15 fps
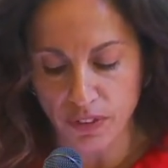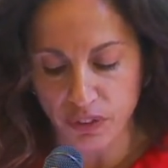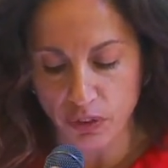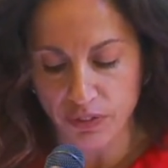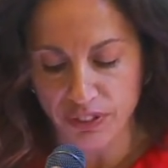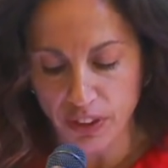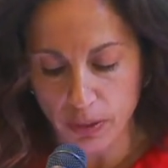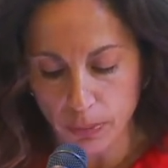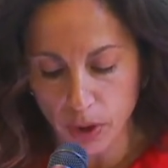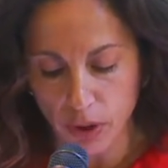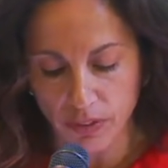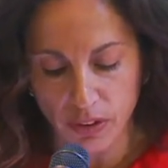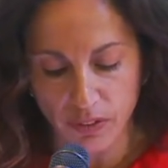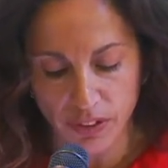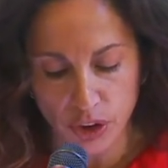fulfillment
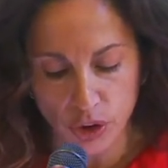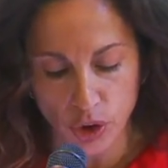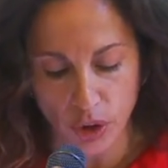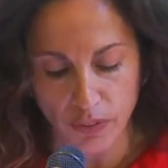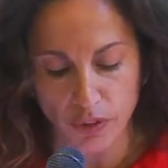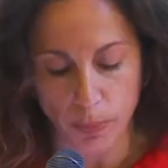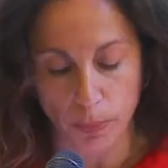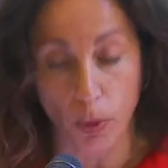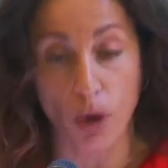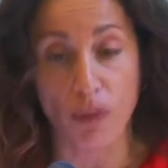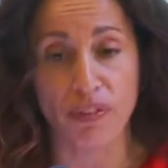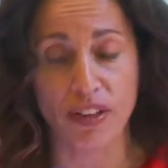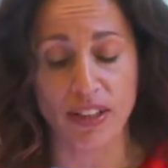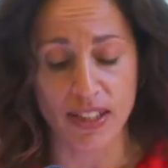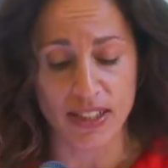of the vision of the
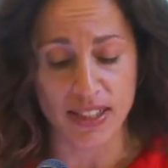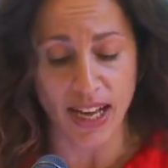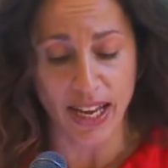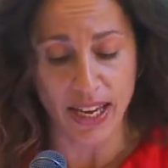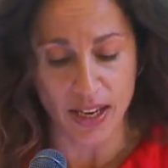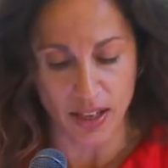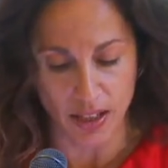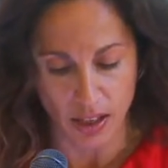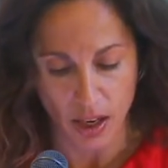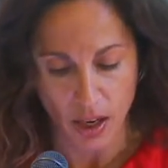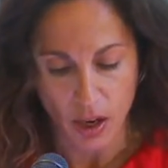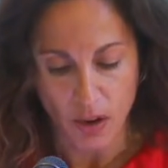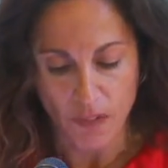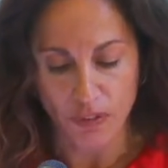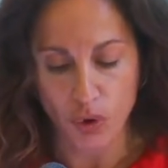prophet Isaiah,
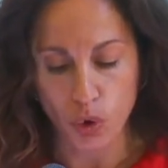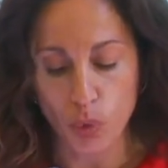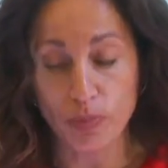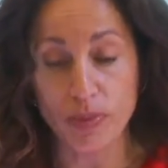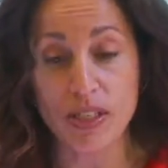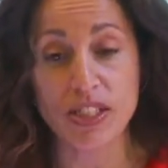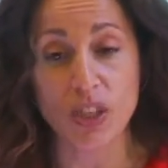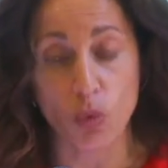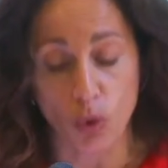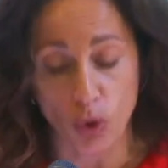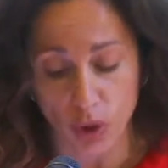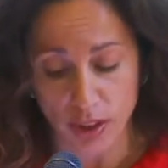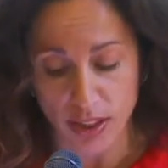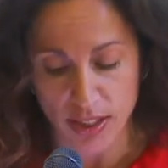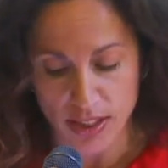for whom this
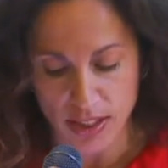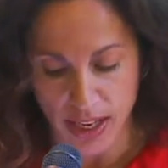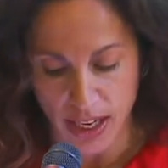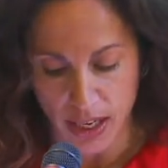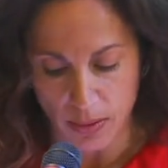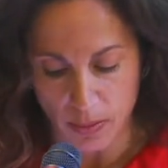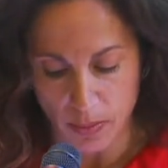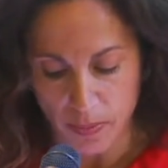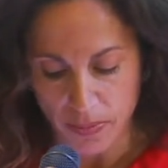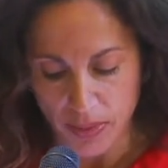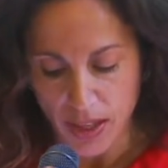award is named.